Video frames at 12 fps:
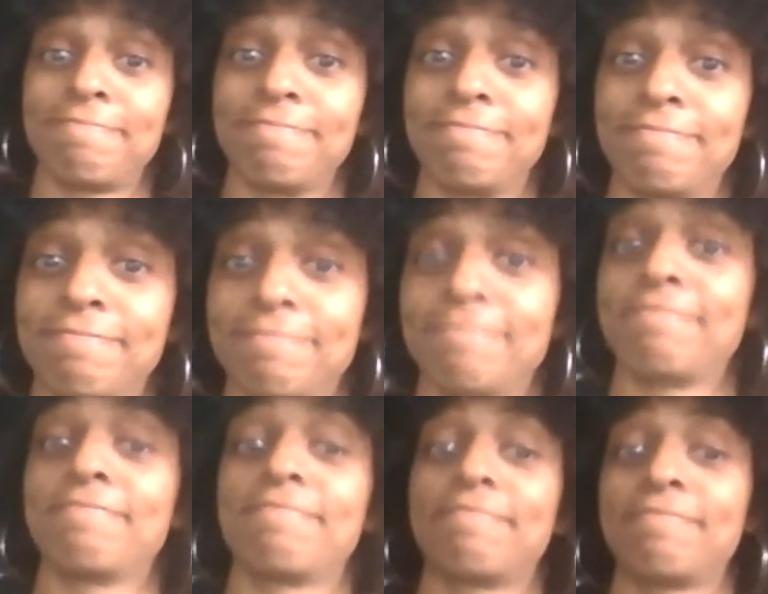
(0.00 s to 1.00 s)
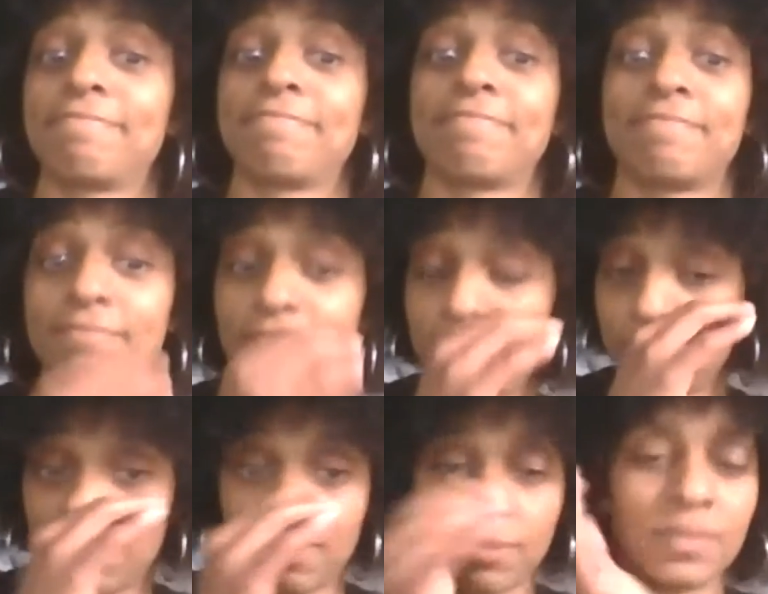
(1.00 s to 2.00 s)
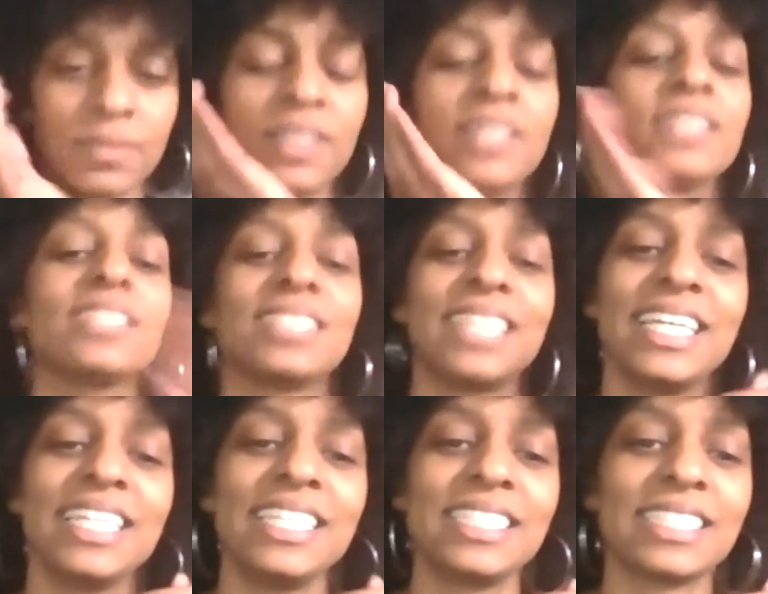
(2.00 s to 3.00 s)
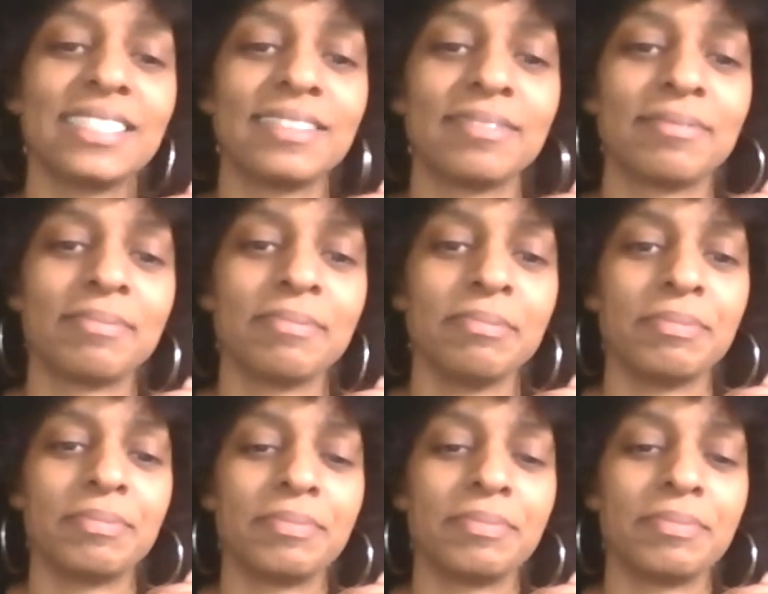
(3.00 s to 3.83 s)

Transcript: if you mess with that one. So just take it easy. Take it easy. Yeah.